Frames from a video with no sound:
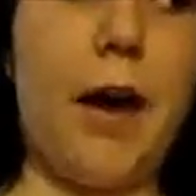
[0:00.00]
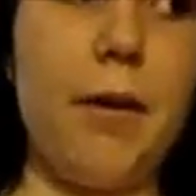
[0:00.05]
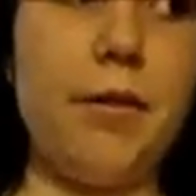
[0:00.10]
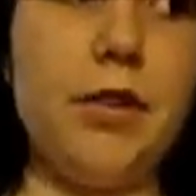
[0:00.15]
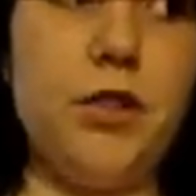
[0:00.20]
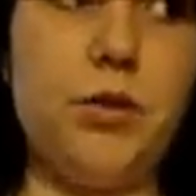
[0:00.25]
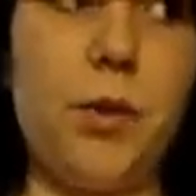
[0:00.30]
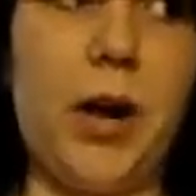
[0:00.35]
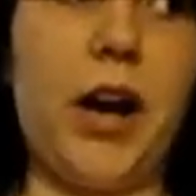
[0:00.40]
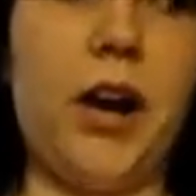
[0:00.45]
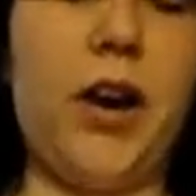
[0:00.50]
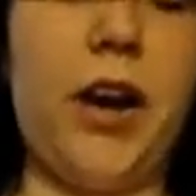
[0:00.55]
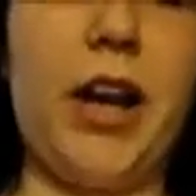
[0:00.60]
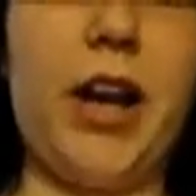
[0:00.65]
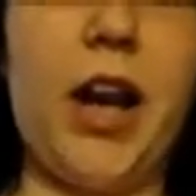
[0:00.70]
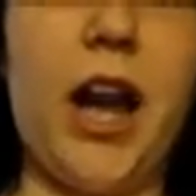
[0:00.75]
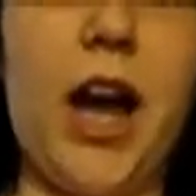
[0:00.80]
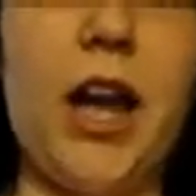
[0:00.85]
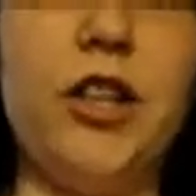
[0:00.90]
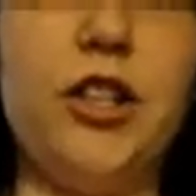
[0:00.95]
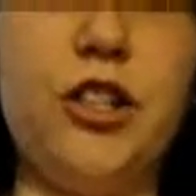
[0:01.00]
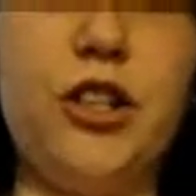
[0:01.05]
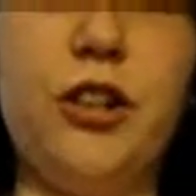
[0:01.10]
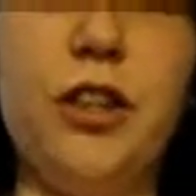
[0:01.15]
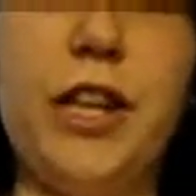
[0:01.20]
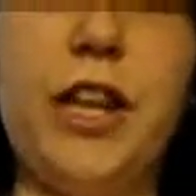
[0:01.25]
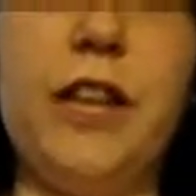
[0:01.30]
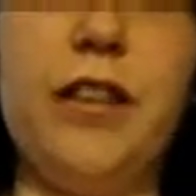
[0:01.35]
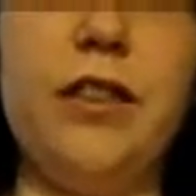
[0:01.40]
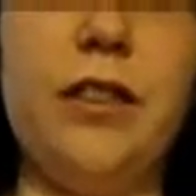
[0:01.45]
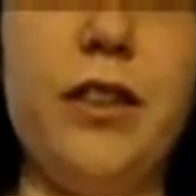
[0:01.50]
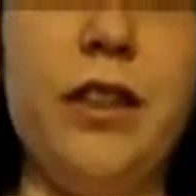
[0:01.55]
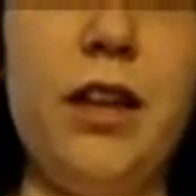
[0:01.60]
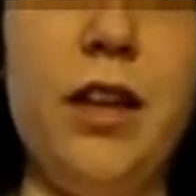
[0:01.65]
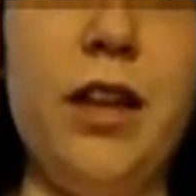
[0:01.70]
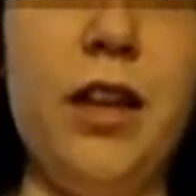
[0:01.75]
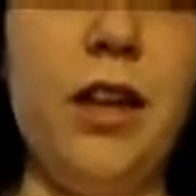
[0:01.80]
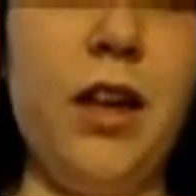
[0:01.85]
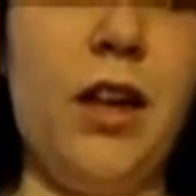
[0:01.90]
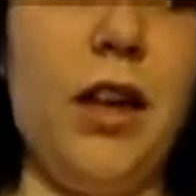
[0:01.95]
I was wearing underneath.
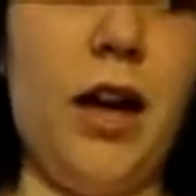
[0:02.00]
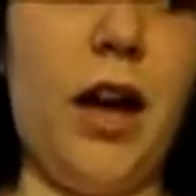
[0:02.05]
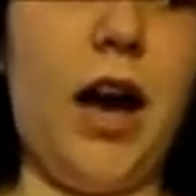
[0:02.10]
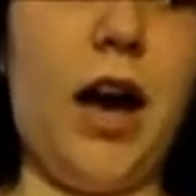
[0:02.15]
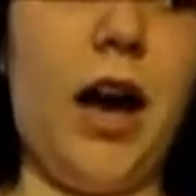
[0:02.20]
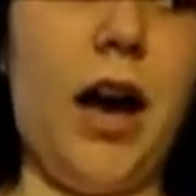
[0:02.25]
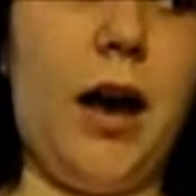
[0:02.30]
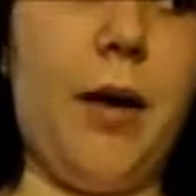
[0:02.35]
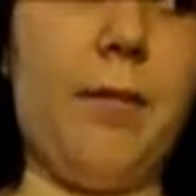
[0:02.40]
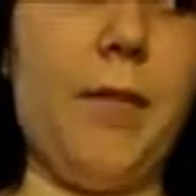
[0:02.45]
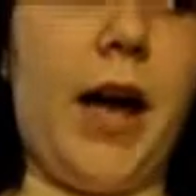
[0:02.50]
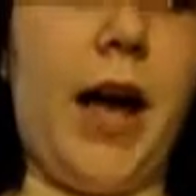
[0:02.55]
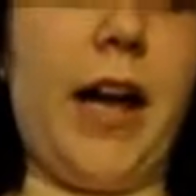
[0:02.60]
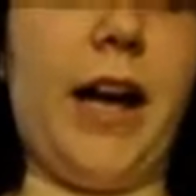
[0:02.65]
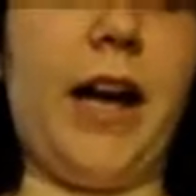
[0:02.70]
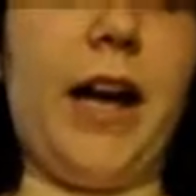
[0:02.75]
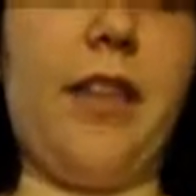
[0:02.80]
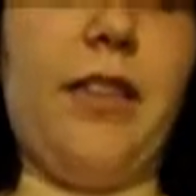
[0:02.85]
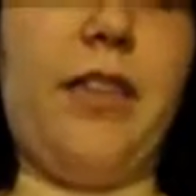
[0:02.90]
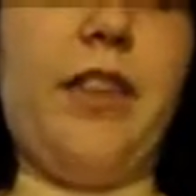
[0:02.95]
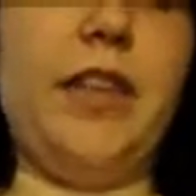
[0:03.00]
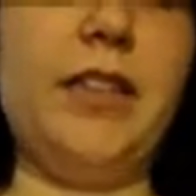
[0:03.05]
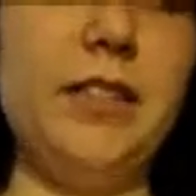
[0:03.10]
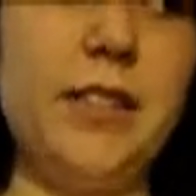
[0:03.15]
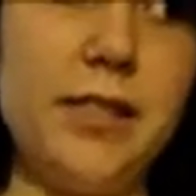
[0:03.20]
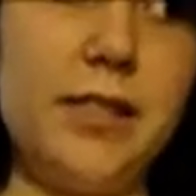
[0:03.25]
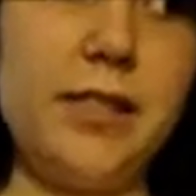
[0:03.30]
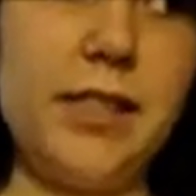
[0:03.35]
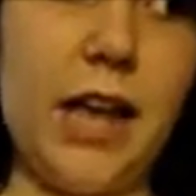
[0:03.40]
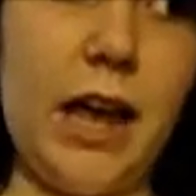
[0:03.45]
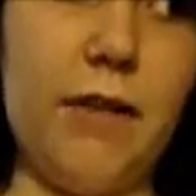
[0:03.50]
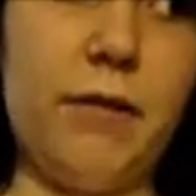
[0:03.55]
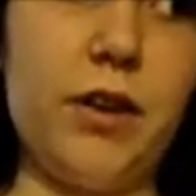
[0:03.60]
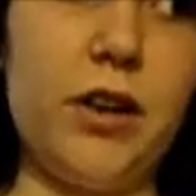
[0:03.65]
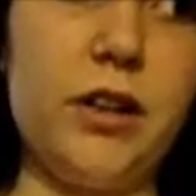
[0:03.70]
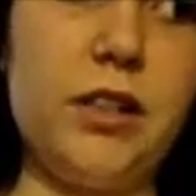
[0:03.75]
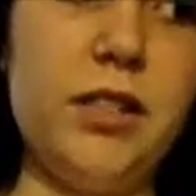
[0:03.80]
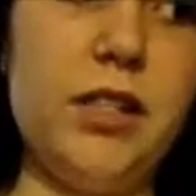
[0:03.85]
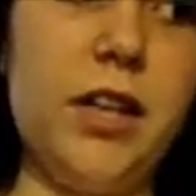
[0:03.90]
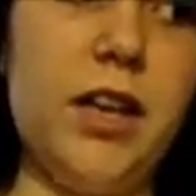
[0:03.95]
Um, I got this at
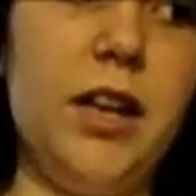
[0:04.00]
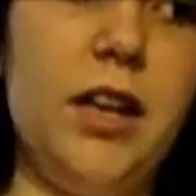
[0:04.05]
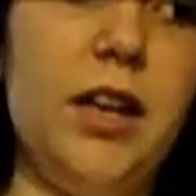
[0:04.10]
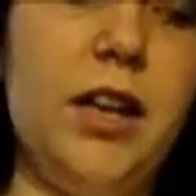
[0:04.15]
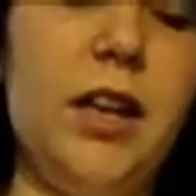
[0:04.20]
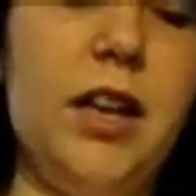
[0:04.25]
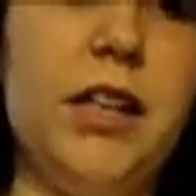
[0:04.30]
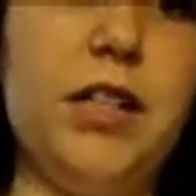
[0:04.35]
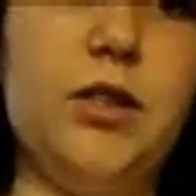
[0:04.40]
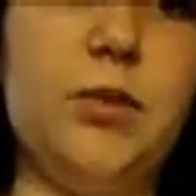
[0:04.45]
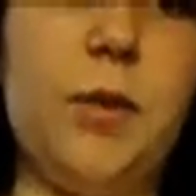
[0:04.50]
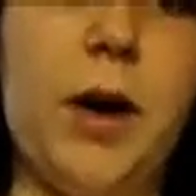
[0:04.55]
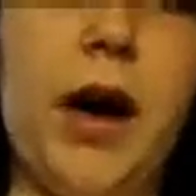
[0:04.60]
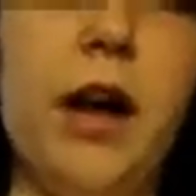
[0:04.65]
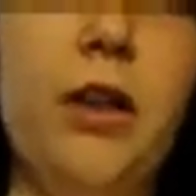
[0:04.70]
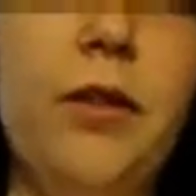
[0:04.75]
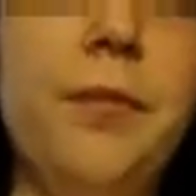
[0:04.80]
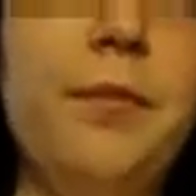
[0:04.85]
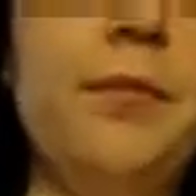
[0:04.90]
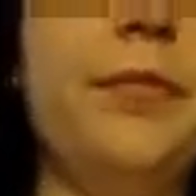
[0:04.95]
Savers as well.